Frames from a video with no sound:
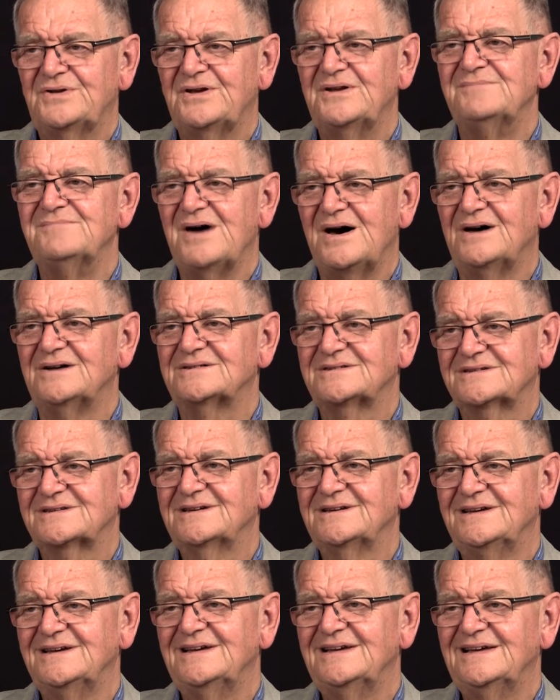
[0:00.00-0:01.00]
on a
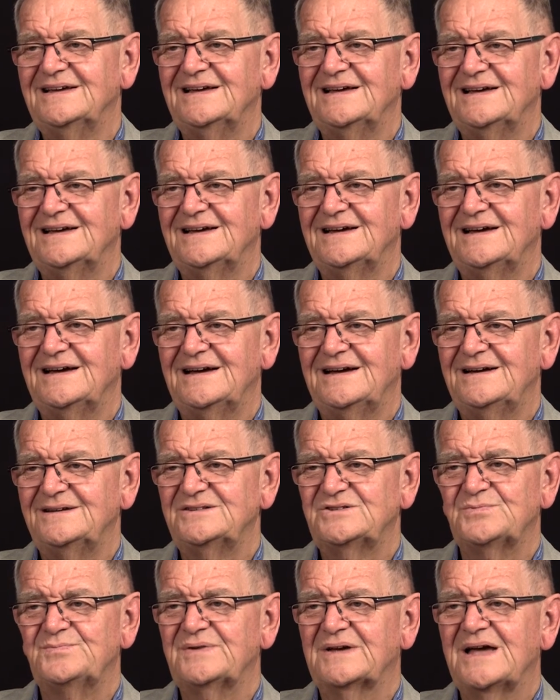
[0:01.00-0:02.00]
mask and
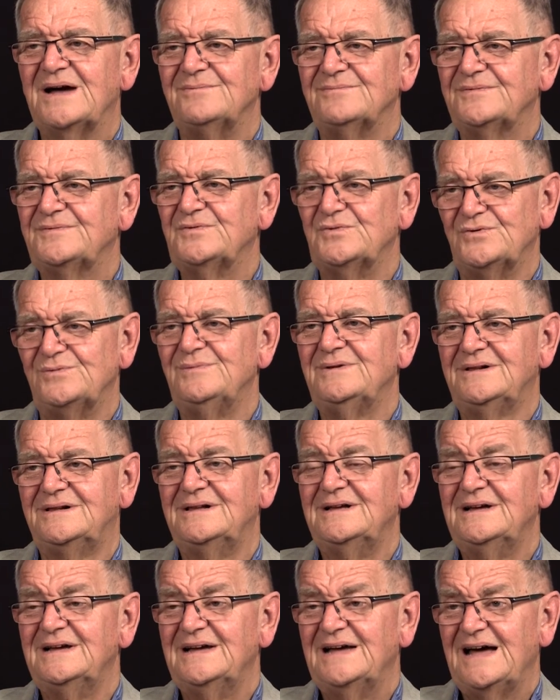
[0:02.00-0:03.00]
to become formal.
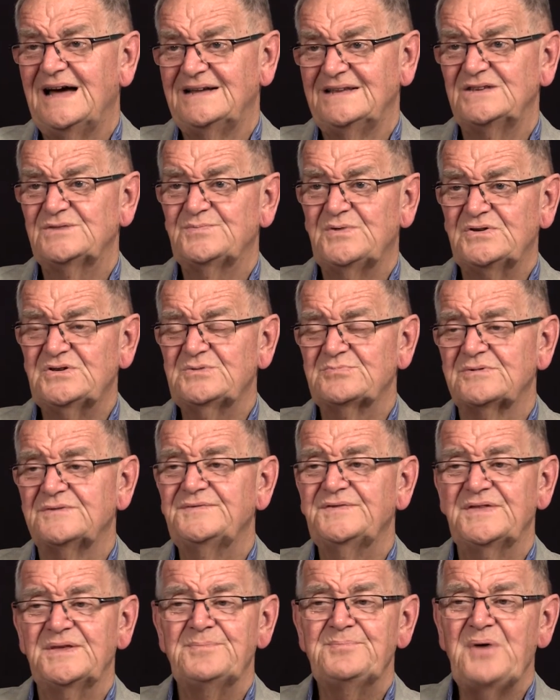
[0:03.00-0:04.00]
And it's possible
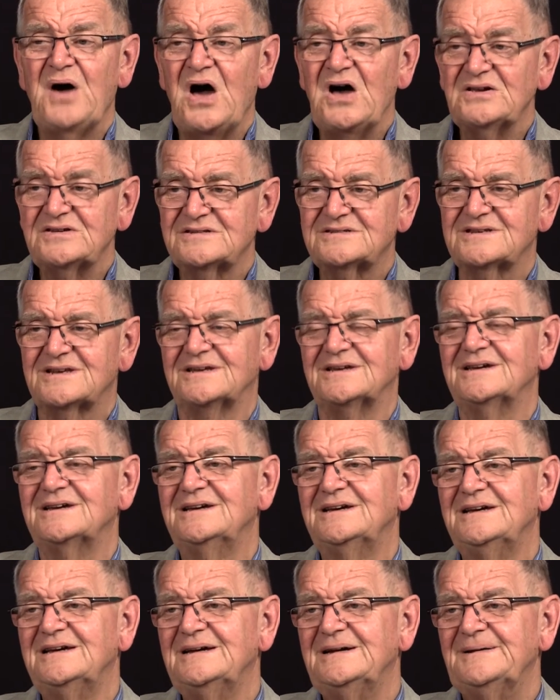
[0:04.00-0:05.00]
for the pastor
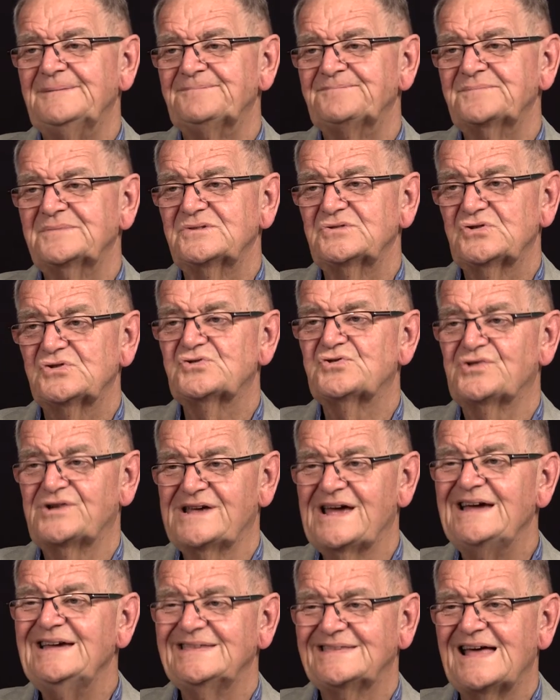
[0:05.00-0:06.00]
to
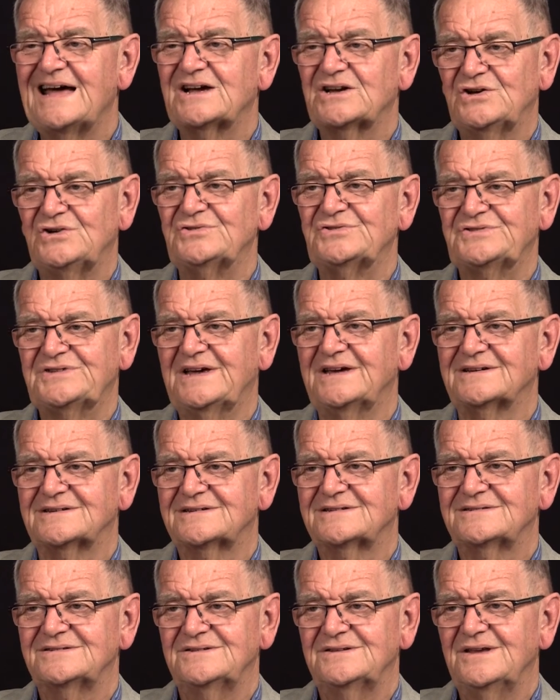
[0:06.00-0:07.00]
create that
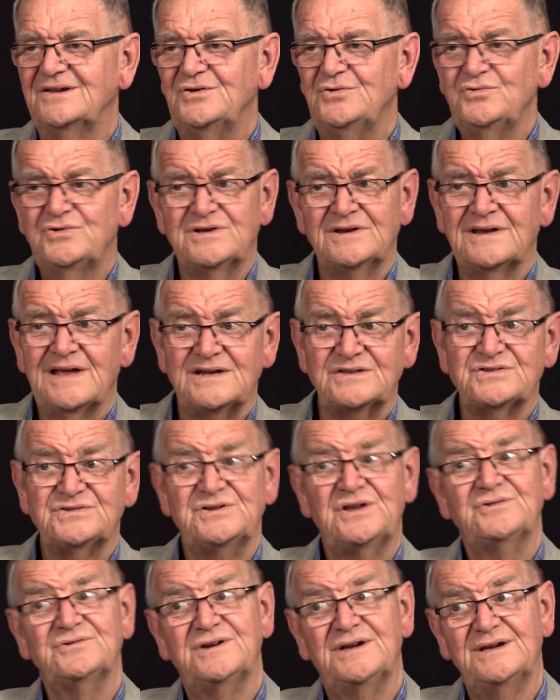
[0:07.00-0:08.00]
context. Who can get to
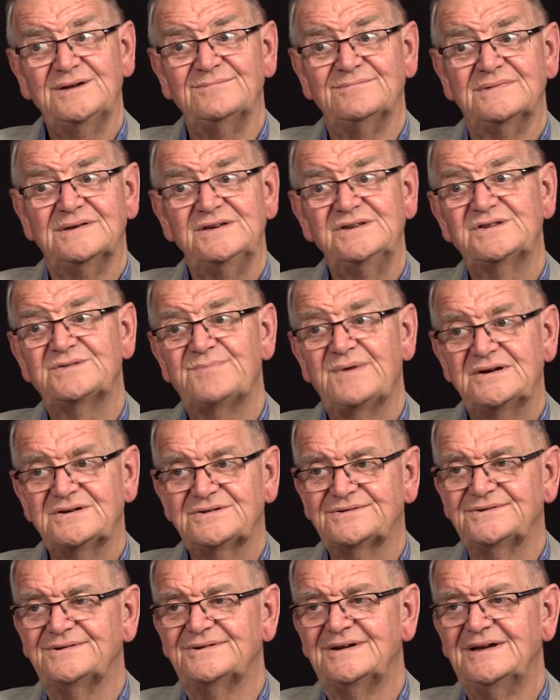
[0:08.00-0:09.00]
know him? He's
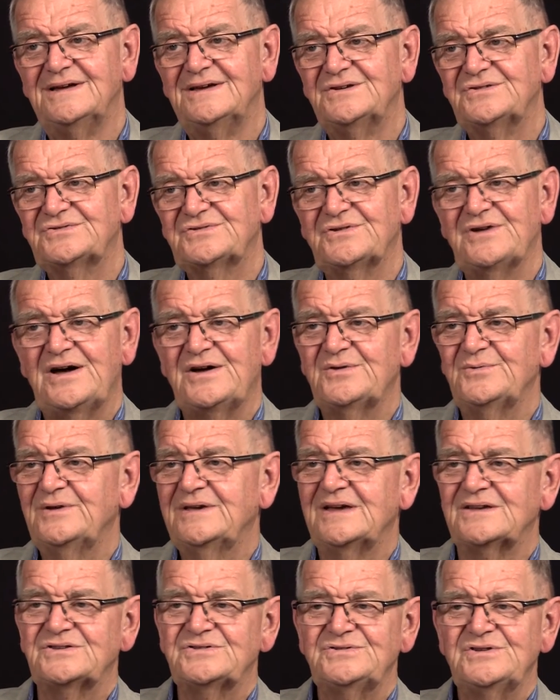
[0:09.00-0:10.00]
special. So how do we
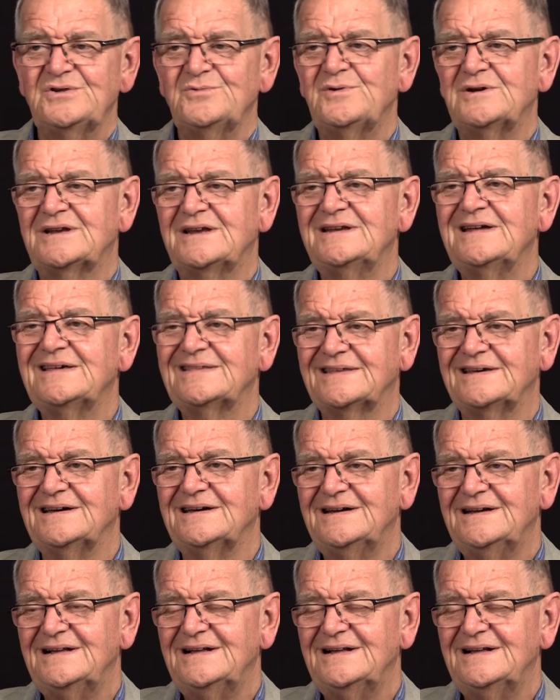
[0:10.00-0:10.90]
get to know one another?